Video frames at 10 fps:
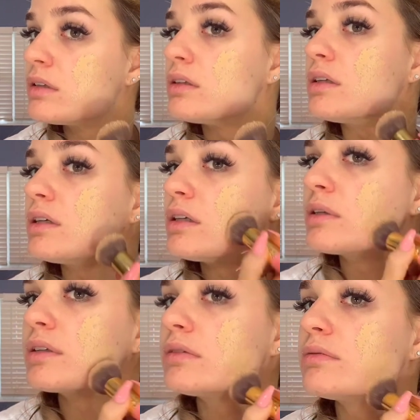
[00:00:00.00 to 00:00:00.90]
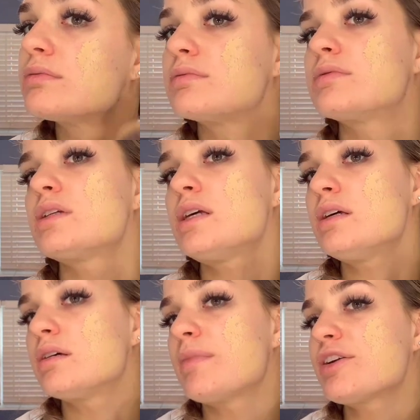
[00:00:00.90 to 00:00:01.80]
Look, see,
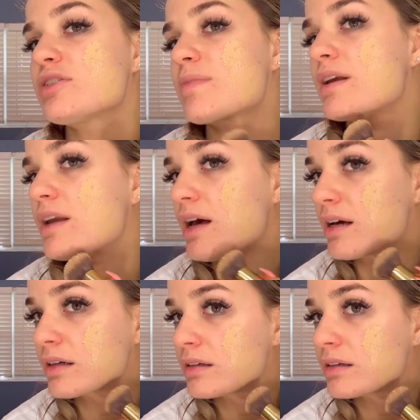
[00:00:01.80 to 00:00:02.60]
it matches my neck.